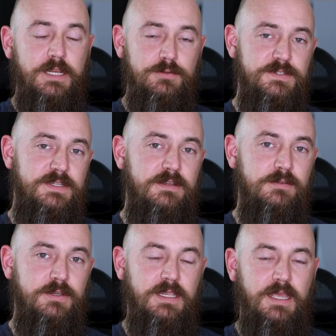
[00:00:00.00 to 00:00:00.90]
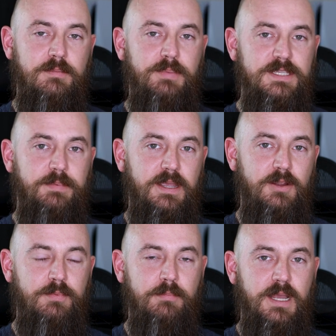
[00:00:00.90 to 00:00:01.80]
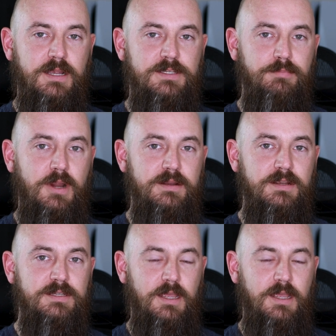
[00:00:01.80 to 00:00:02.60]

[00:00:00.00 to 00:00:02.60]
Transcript: interested in looking at a Best Buy open box product,